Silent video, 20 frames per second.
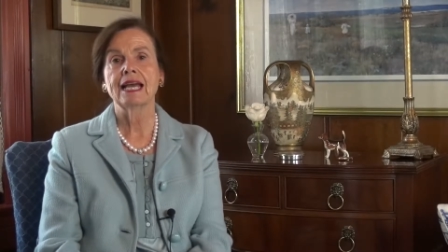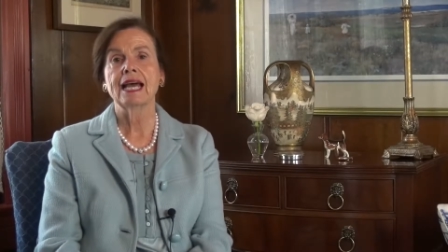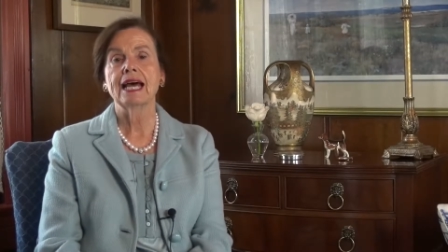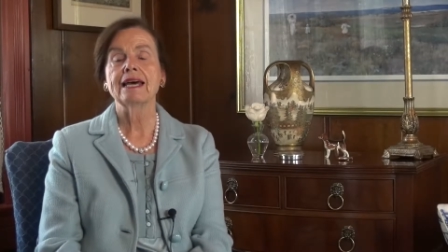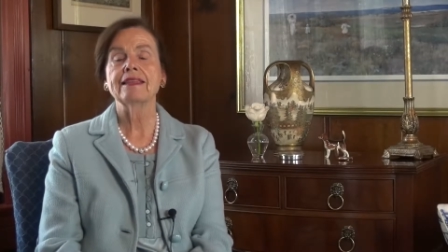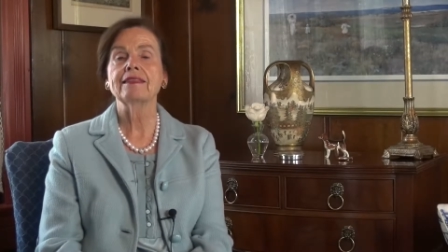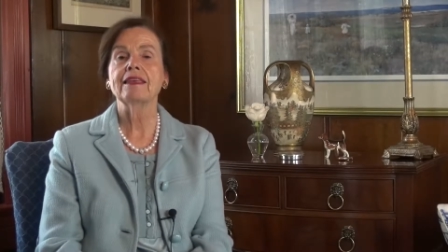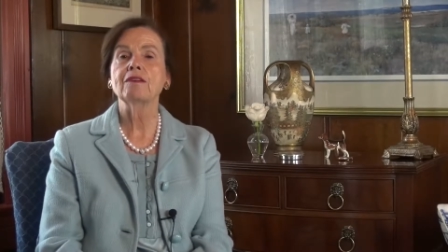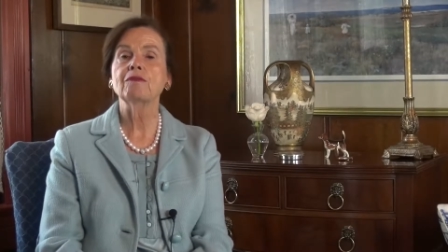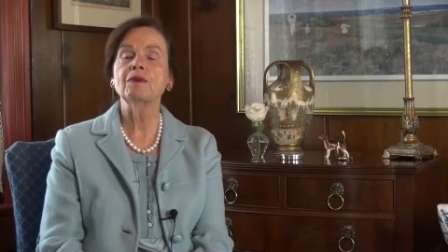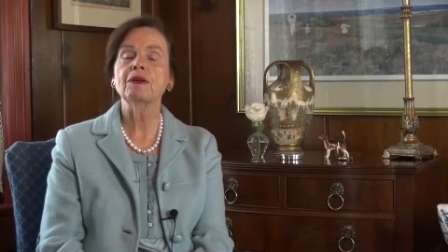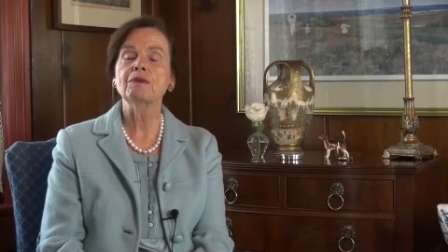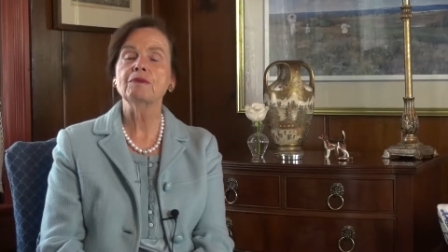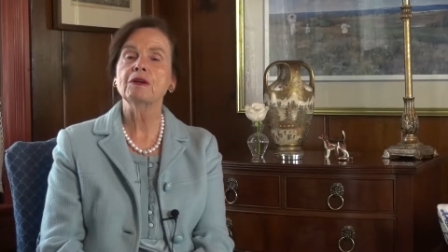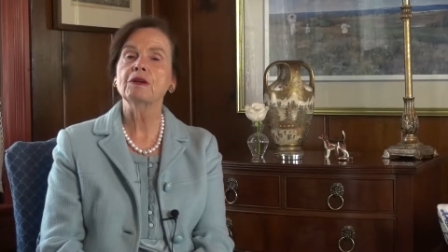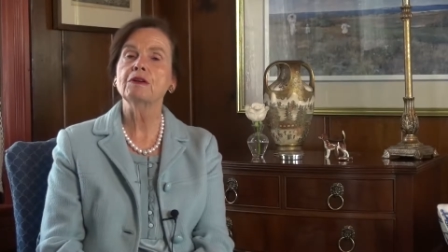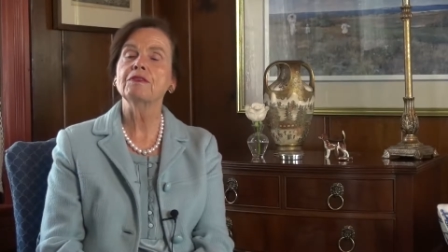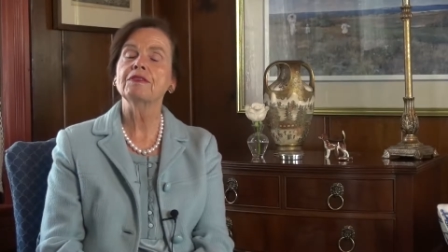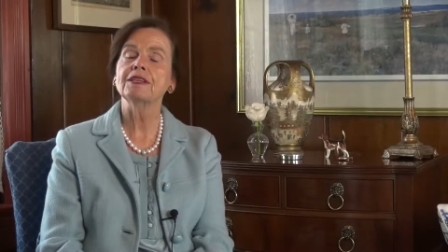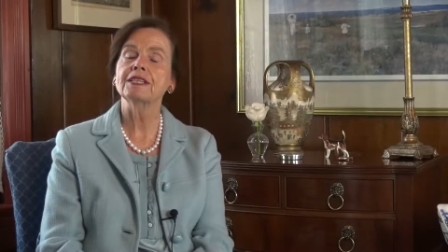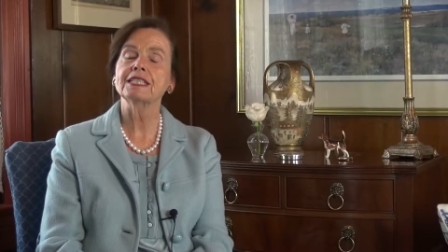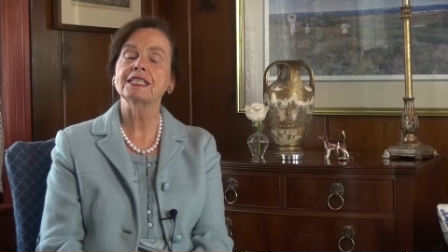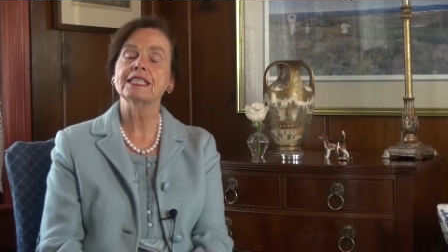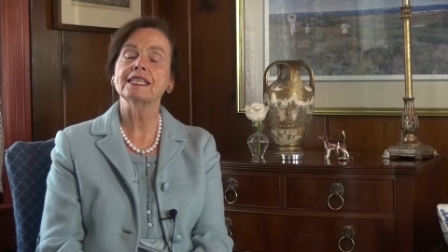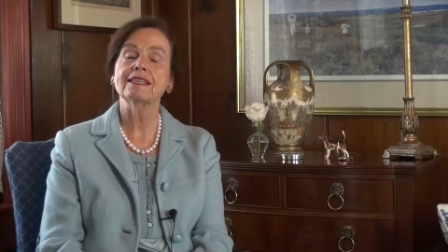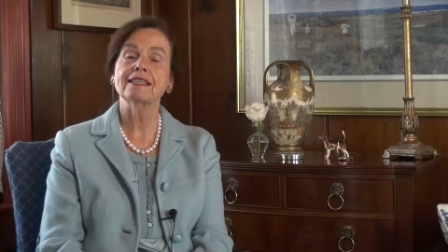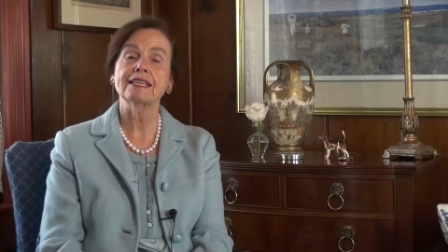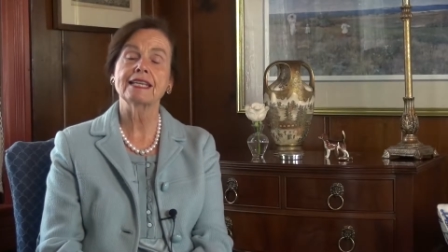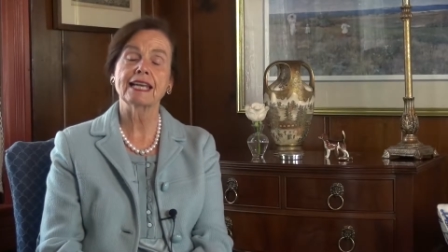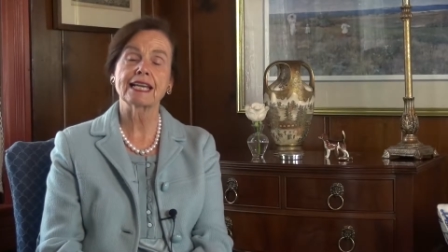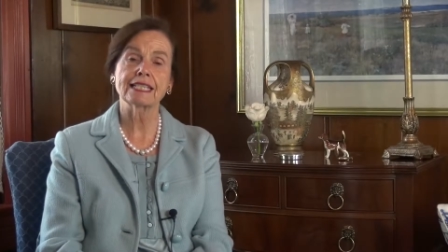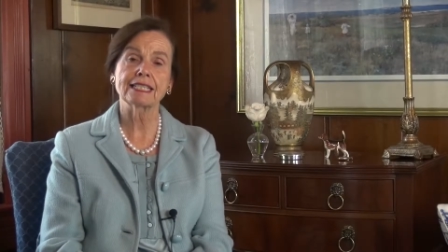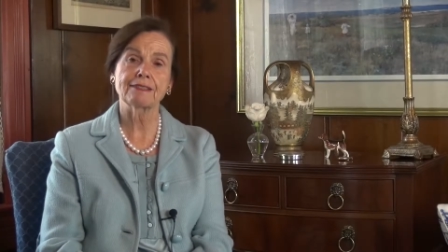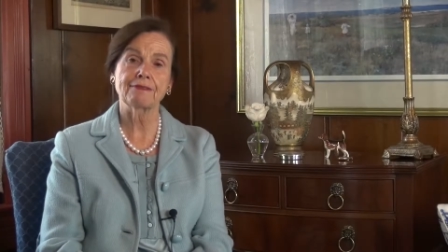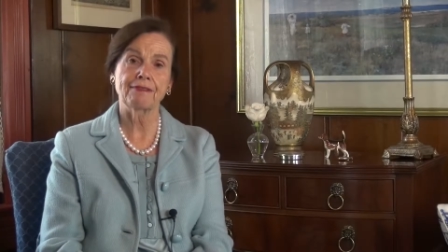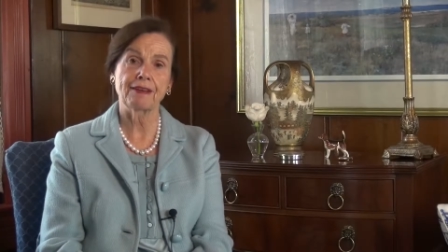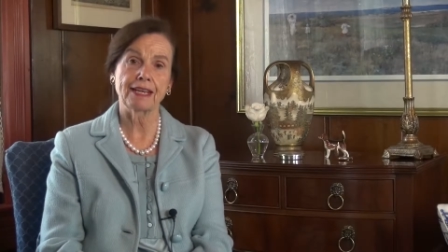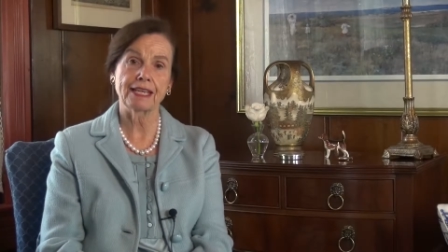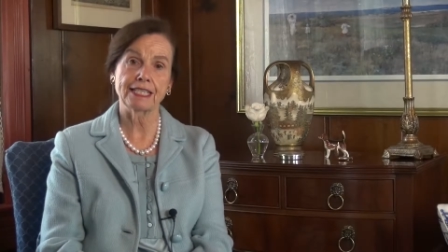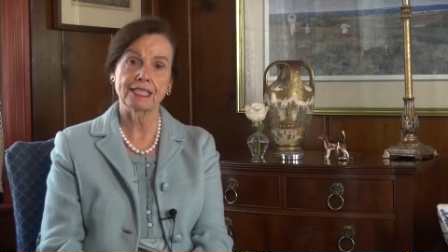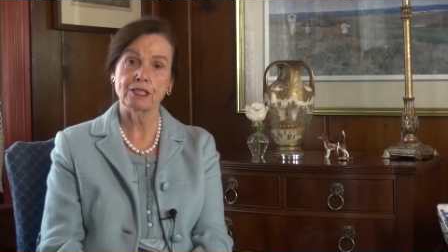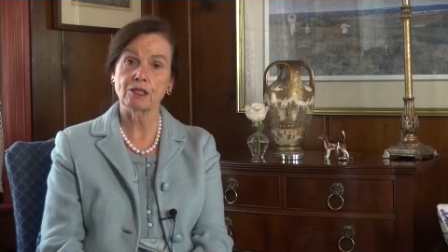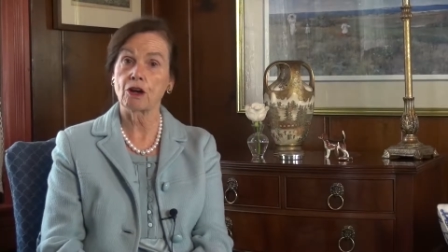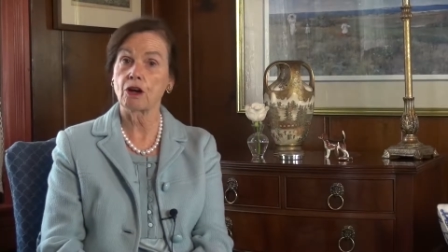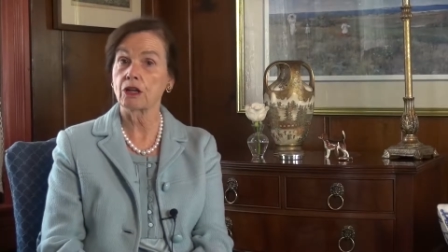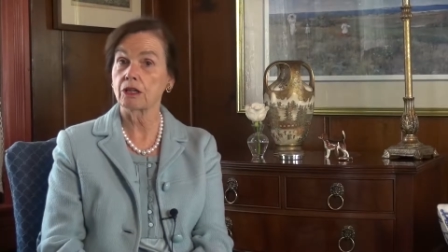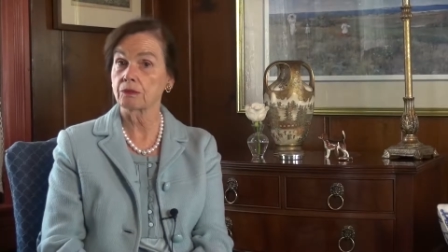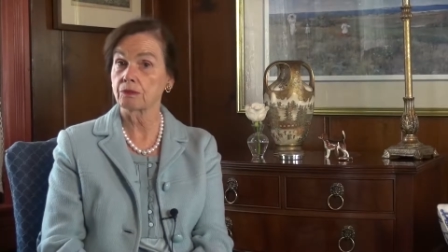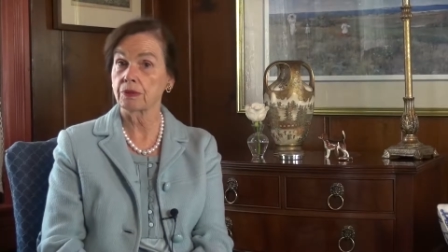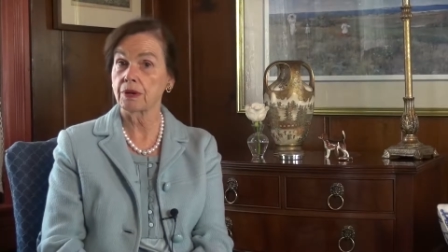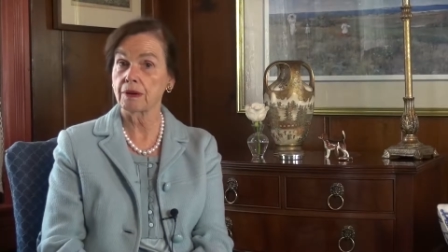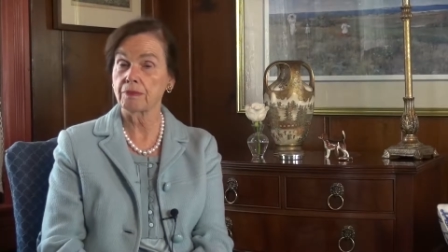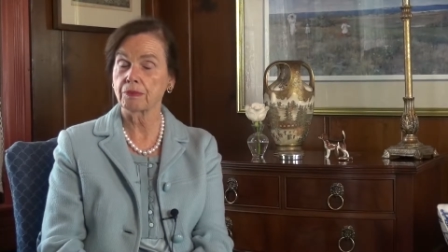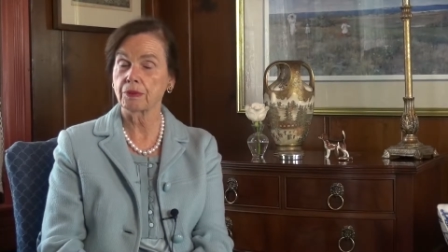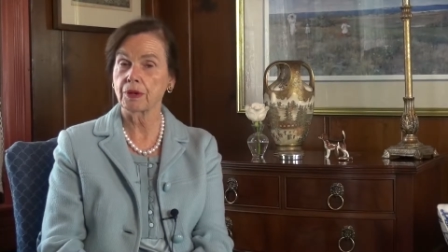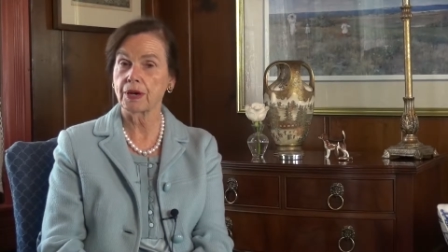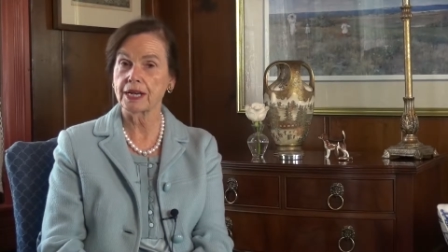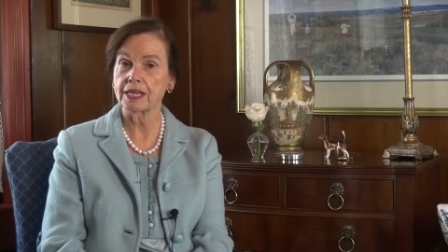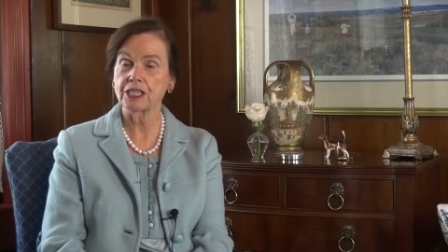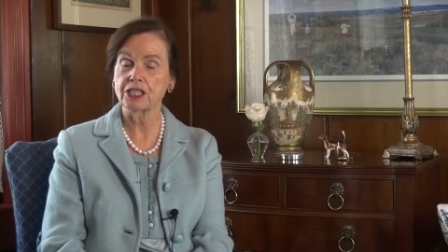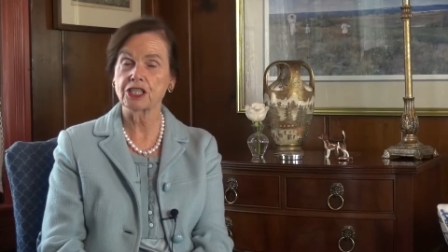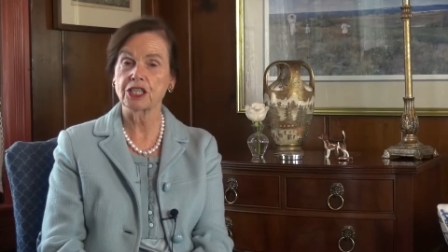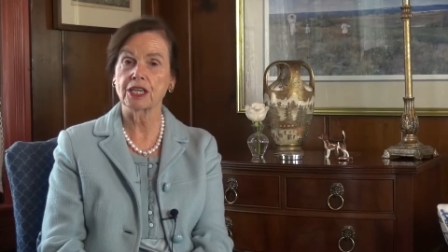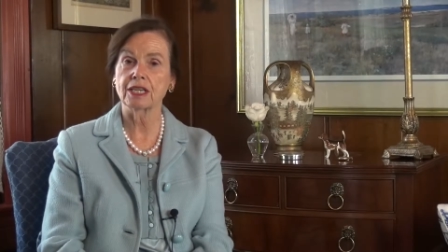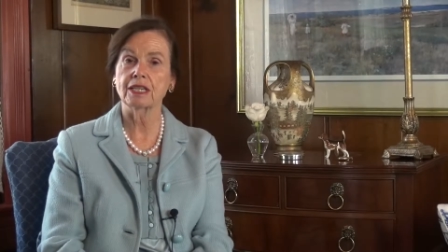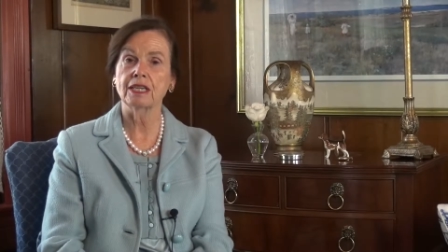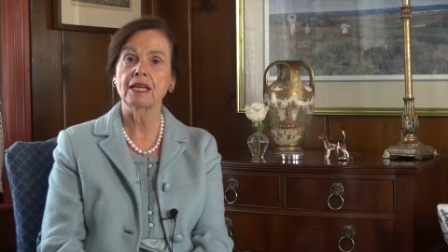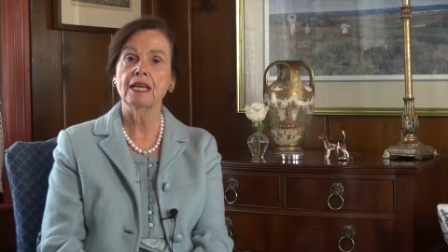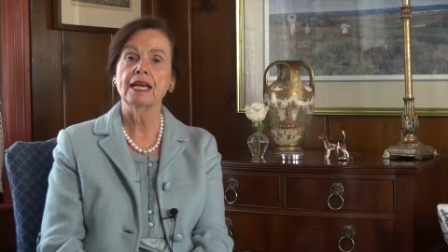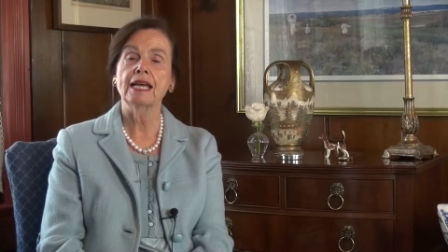And then we move into the next phase called preparation.